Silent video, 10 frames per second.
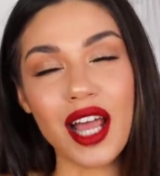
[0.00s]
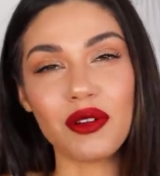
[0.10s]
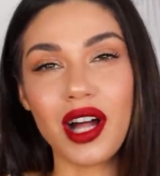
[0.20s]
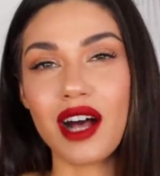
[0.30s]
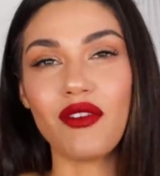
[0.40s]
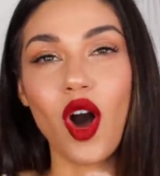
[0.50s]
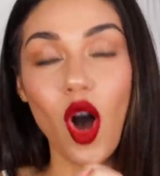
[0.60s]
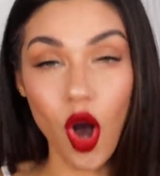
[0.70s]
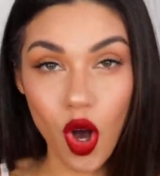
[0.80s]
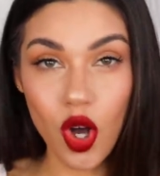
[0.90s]
I will have
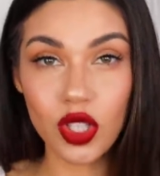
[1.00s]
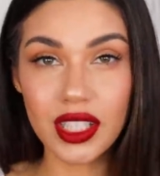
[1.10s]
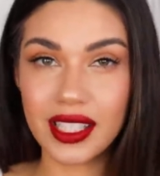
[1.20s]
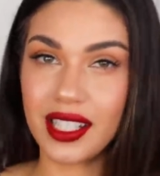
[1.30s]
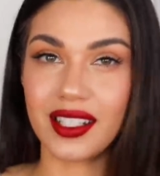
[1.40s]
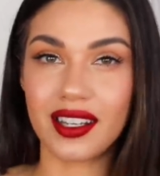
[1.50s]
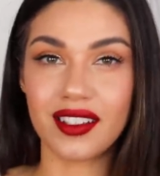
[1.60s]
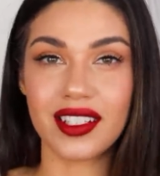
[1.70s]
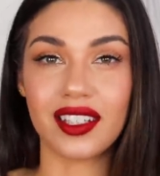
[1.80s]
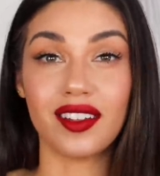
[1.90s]
all the
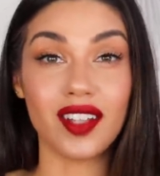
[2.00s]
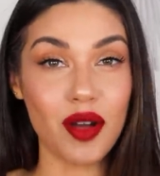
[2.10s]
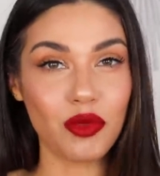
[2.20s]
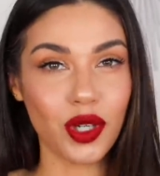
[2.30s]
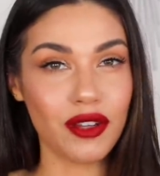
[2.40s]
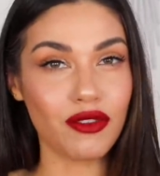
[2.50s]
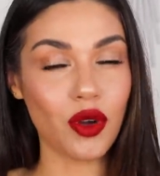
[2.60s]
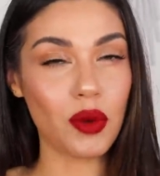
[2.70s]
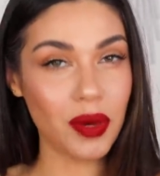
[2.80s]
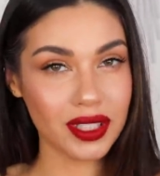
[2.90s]
details and a lot more
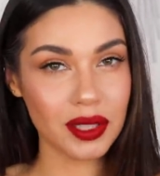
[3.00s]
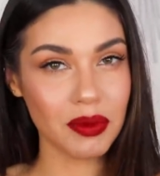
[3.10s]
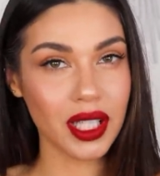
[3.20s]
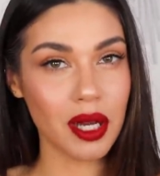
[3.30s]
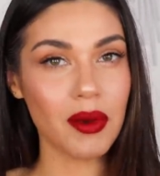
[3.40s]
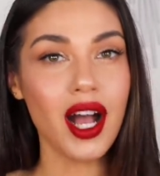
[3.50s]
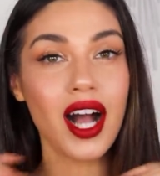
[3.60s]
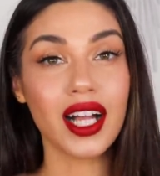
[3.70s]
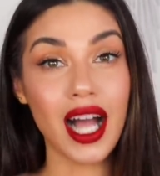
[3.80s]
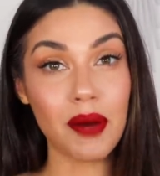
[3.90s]
info about the meetup
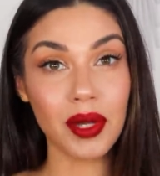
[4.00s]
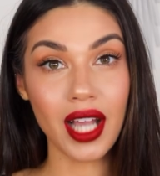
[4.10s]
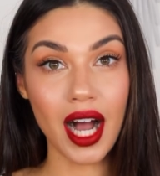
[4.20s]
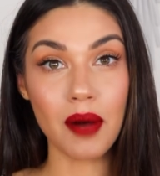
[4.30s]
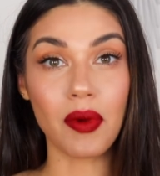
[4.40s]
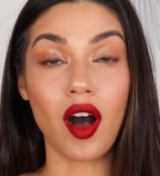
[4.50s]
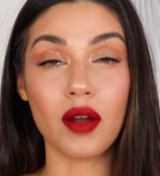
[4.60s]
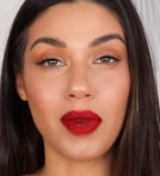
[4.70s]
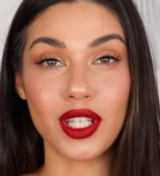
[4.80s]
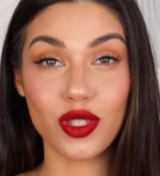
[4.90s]
coming up
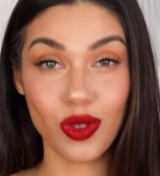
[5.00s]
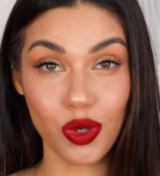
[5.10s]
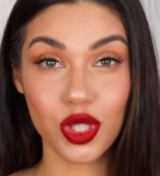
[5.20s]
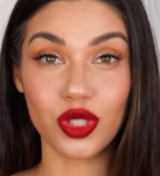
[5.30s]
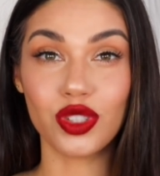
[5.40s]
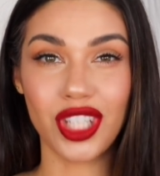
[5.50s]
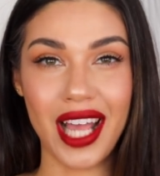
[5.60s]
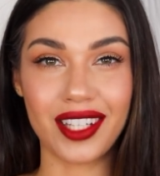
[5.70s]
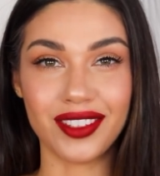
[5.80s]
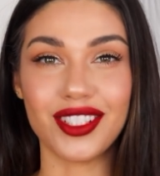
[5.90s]
on my social
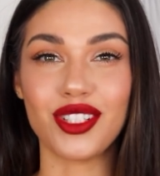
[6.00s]
channels.